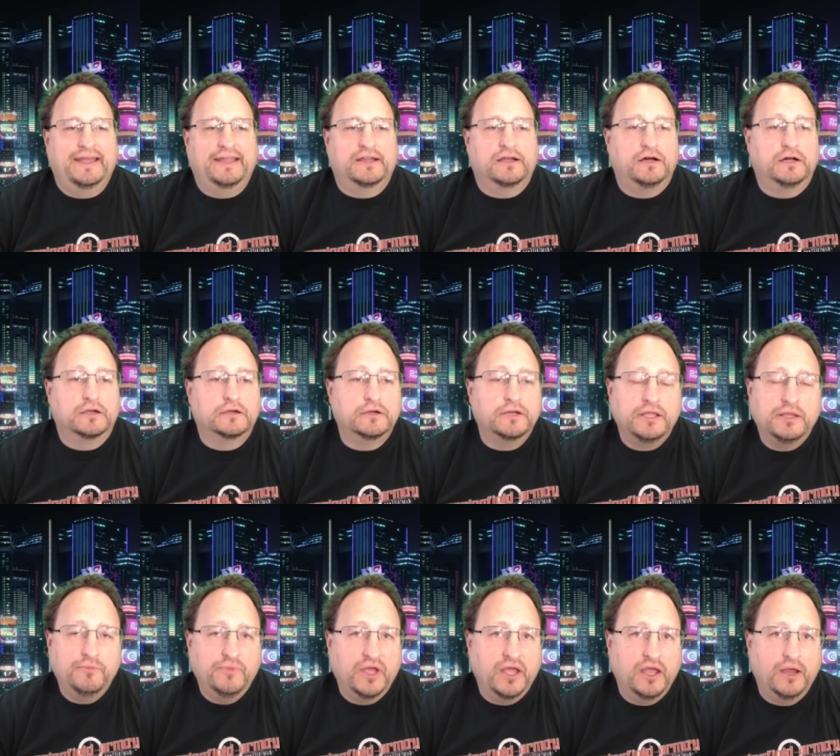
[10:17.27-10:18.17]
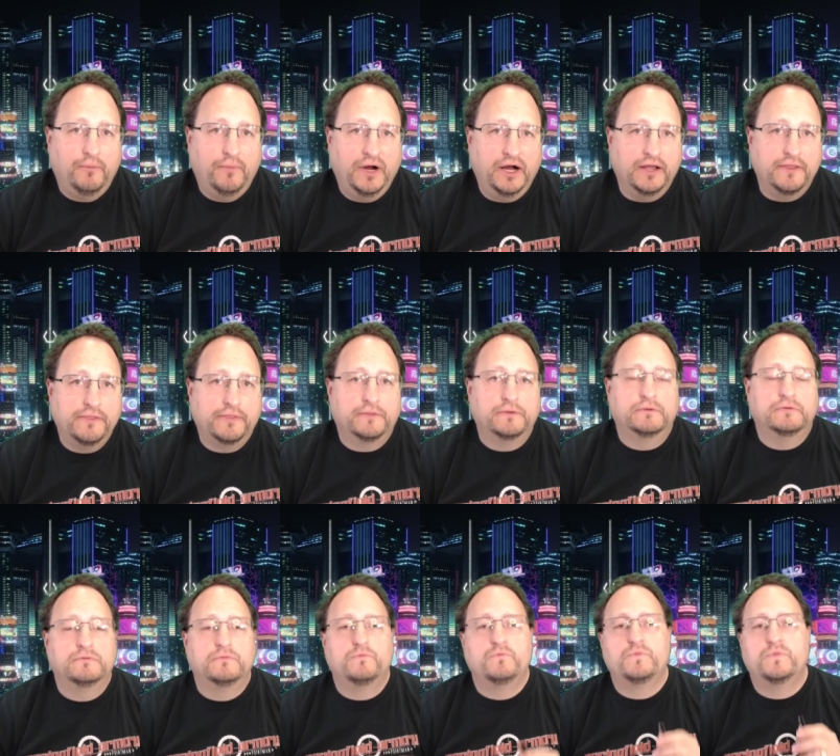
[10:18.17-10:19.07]
At 100 EB a month,
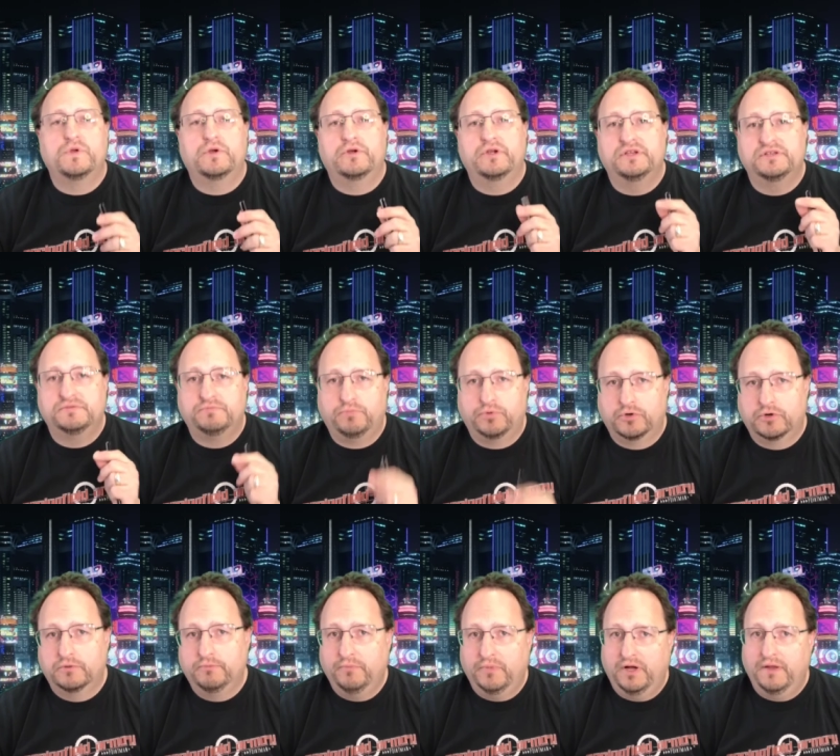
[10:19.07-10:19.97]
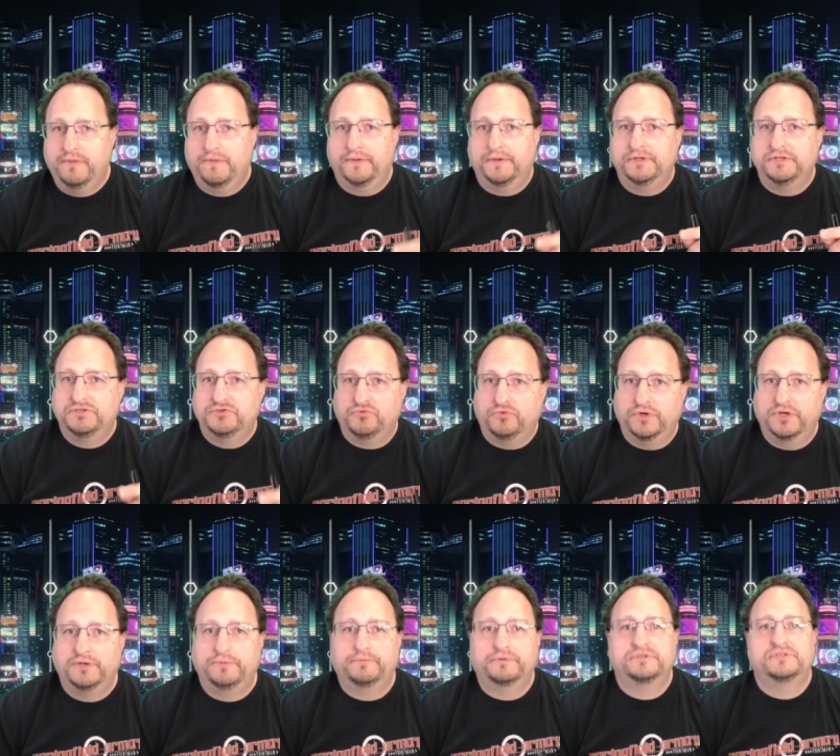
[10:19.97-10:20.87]
there is per month a
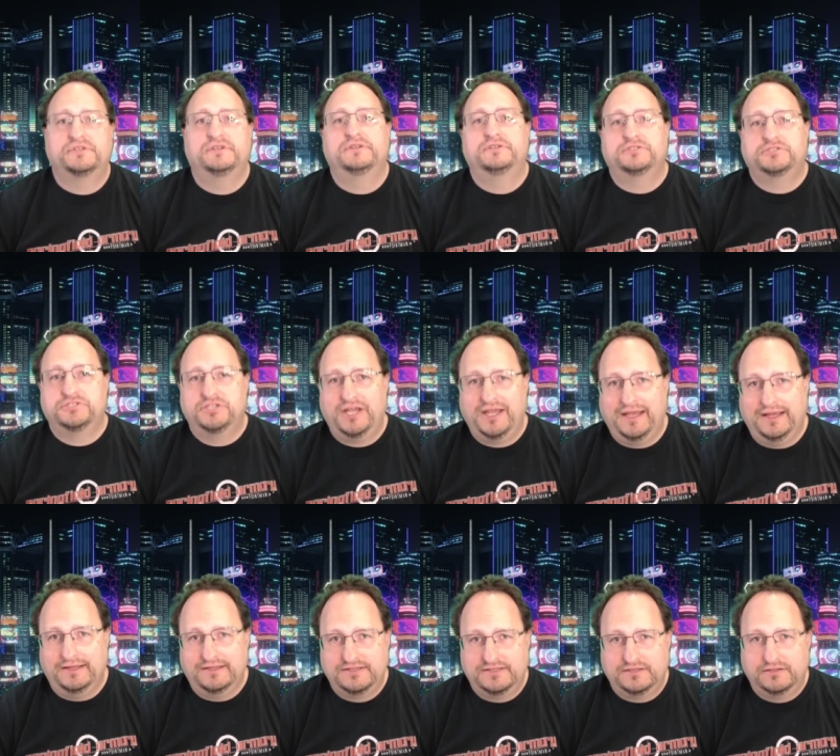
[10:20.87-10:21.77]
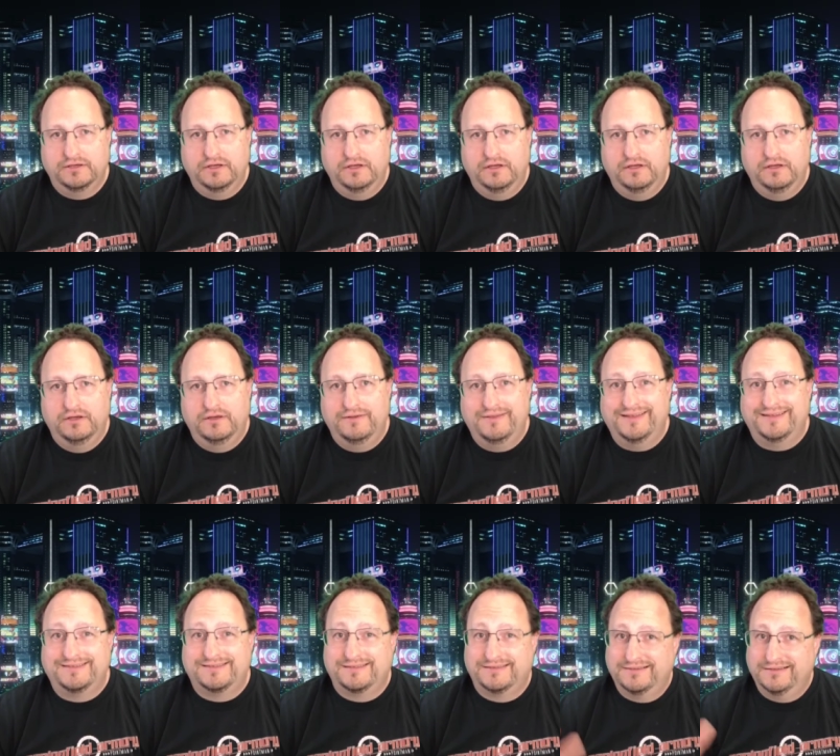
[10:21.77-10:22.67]
20% chance
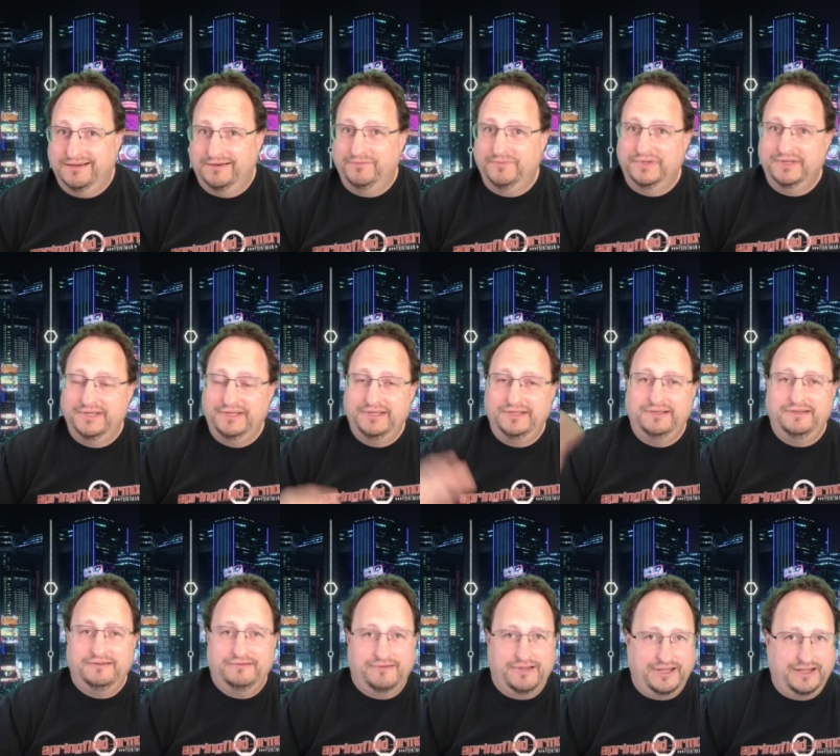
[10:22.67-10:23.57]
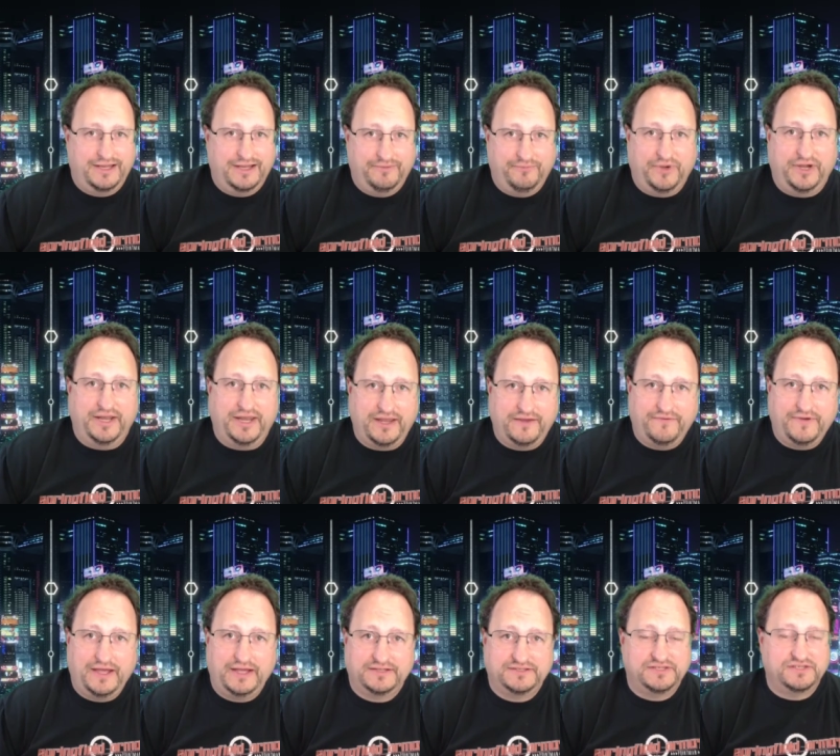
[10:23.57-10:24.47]
that somebody that might
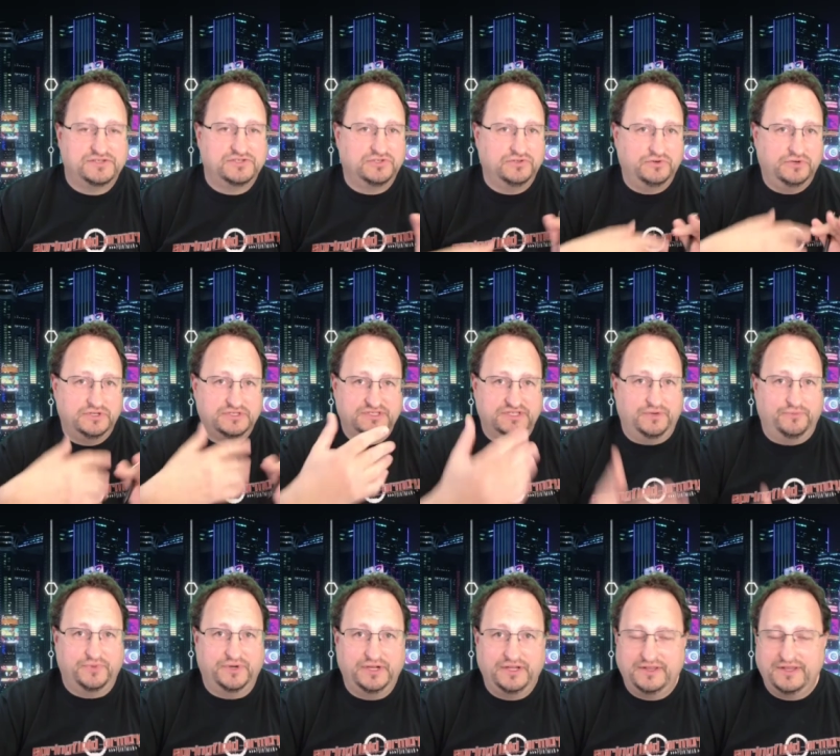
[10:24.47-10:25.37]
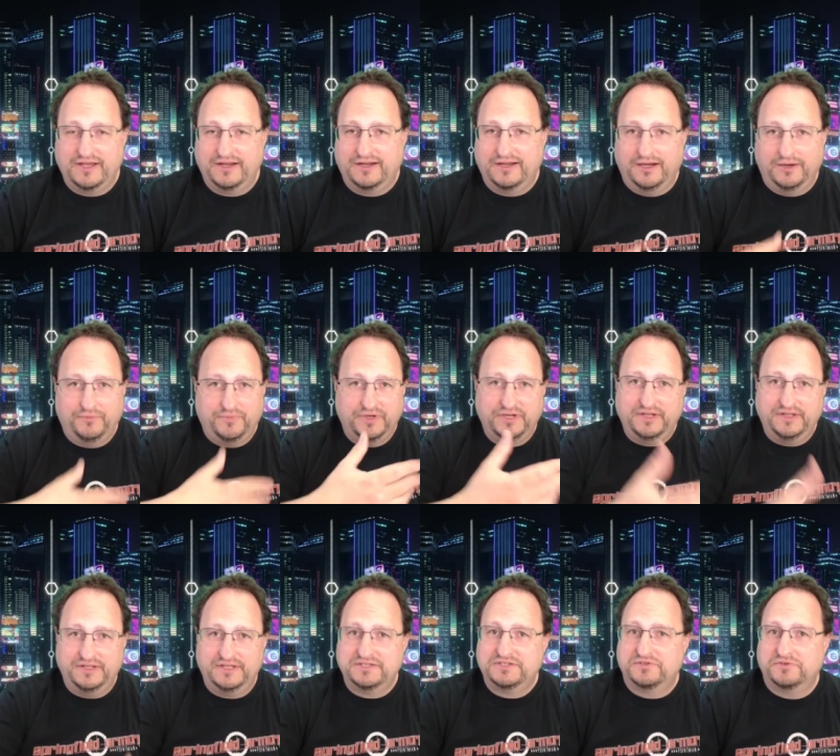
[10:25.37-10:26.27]
have access to it, somebody in that
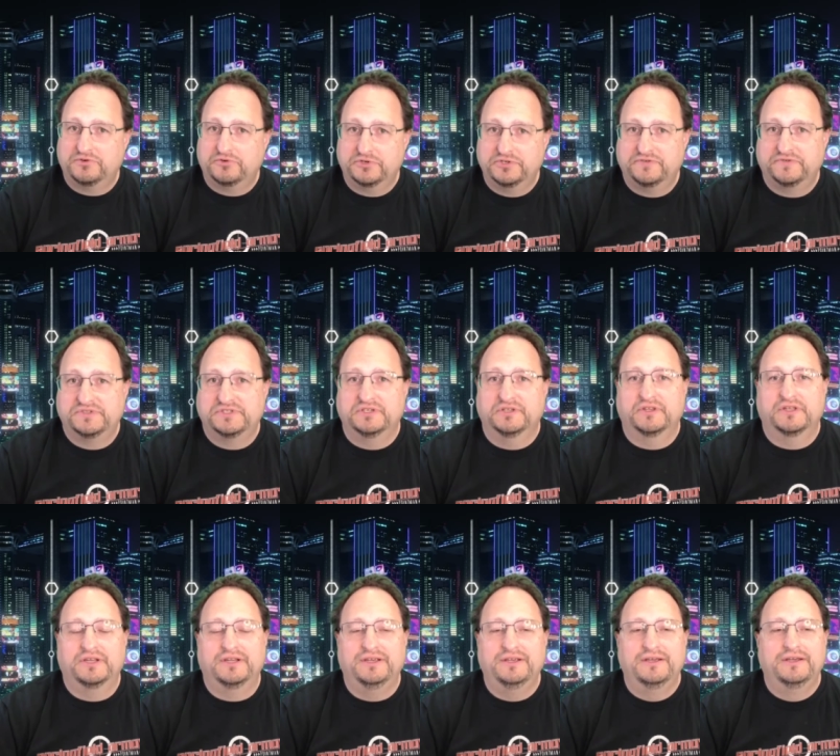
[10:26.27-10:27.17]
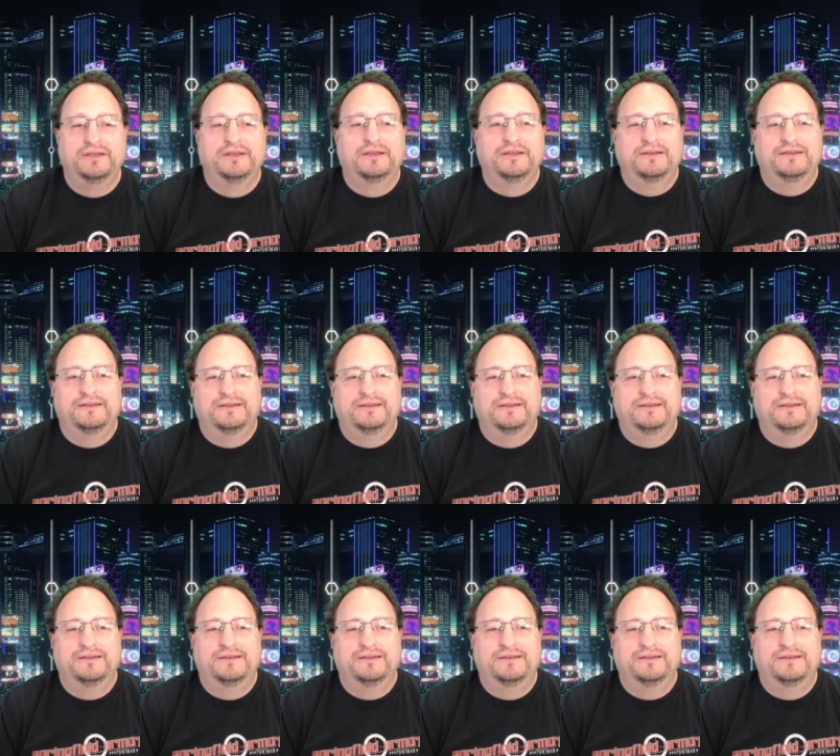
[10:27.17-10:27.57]
company in that storage facility,